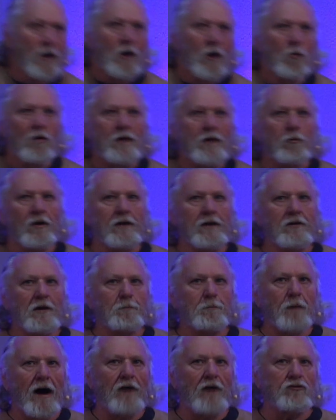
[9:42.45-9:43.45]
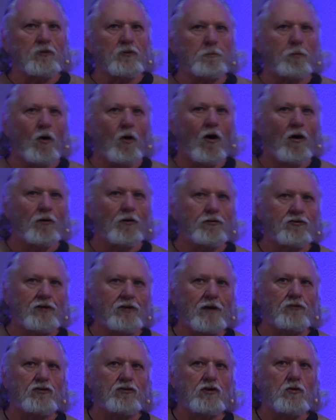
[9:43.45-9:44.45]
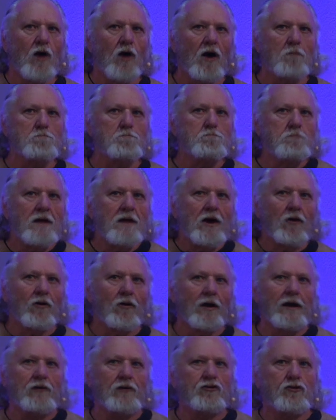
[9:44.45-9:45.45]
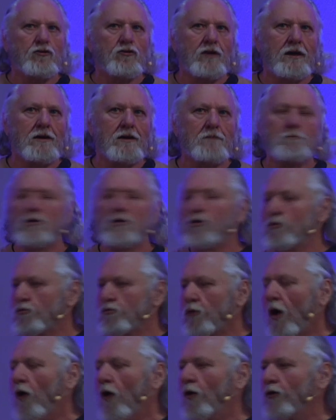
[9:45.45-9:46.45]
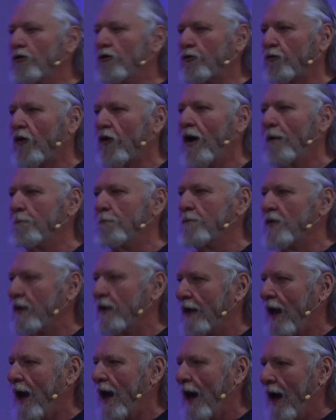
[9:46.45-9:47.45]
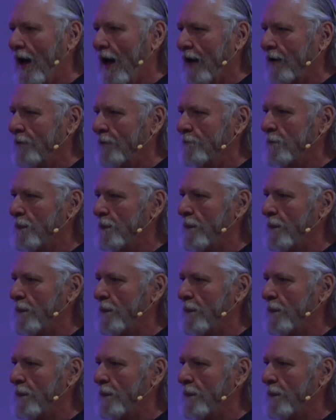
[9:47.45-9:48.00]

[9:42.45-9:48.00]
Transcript: we read the apostle paul says you are married to him who rose from the dead